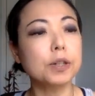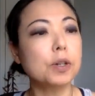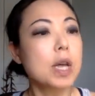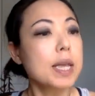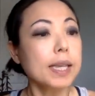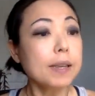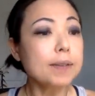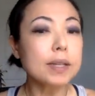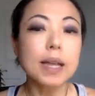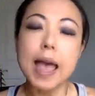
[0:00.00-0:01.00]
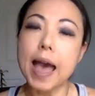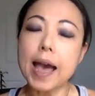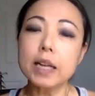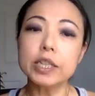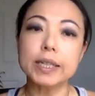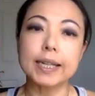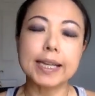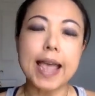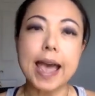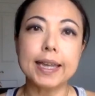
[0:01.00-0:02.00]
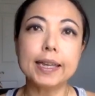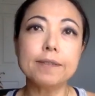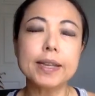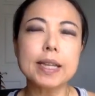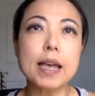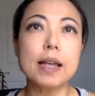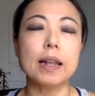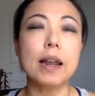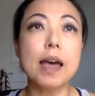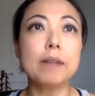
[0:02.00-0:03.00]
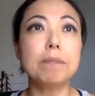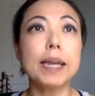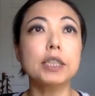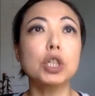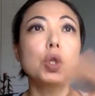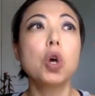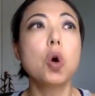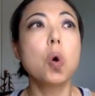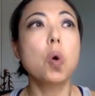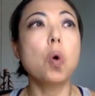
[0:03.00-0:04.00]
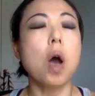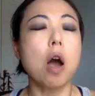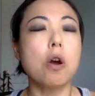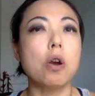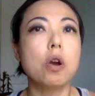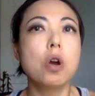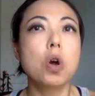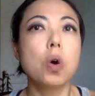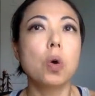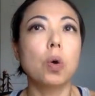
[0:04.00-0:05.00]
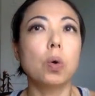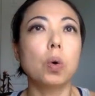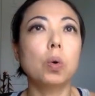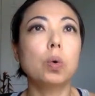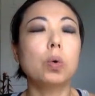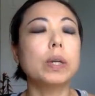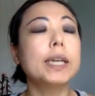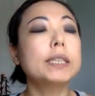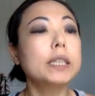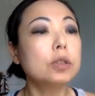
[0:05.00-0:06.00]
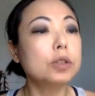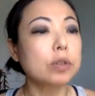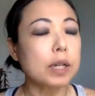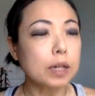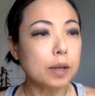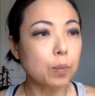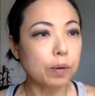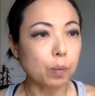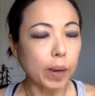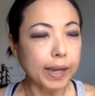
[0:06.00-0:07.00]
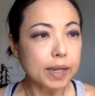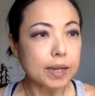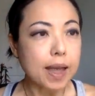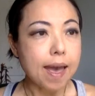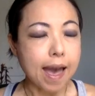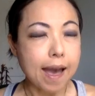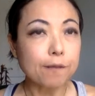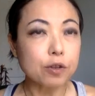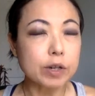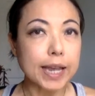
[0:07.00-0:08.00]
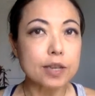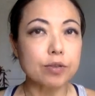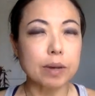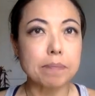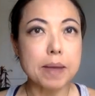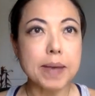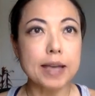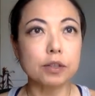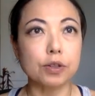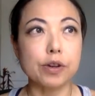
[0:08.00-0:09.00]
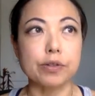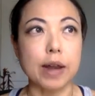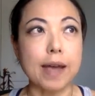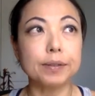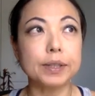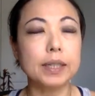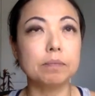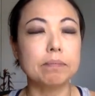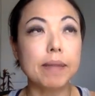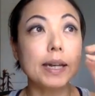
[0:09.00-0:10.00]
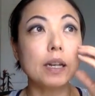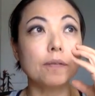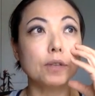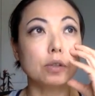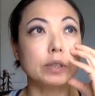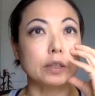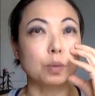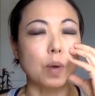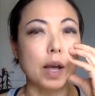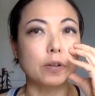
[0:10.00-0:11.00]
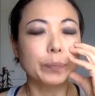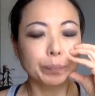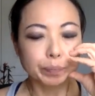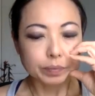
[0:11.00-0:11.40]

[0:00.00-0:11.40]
So even actually, I even get a lot of patients who are who is still struggling with weight after gastric bypass surgery. I've seen many of those as well.